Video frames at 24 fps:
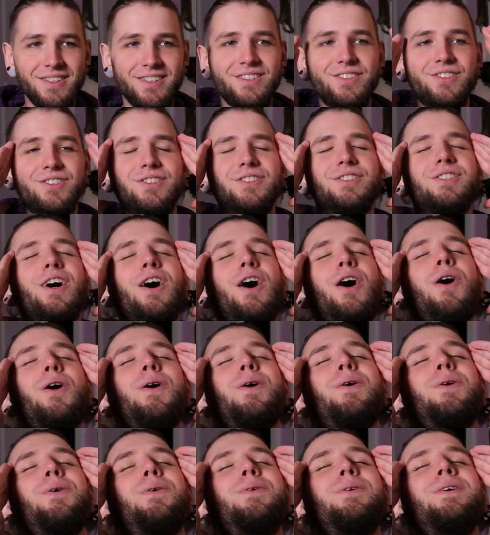
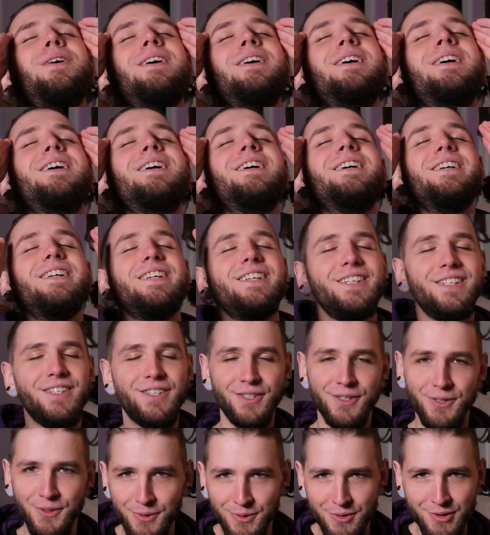So
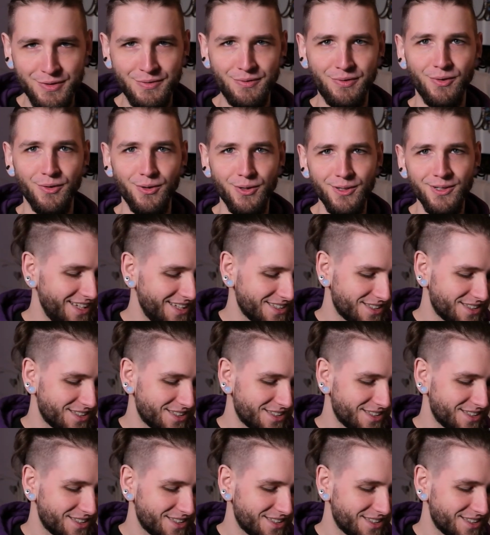useful.